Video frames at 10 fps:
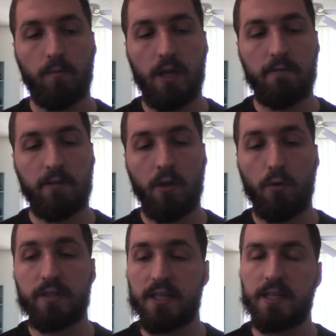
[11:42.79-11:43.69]
even though
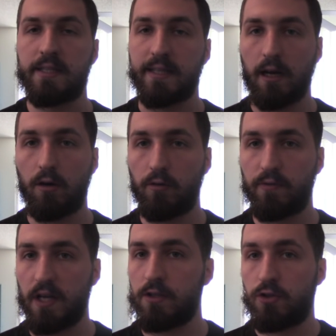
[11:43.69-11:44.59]
it didn't delve
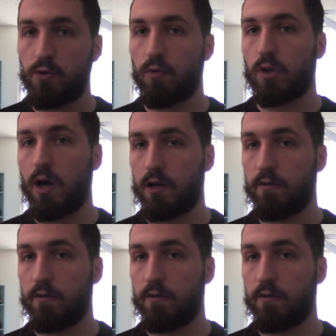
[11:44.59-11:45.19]
into a lot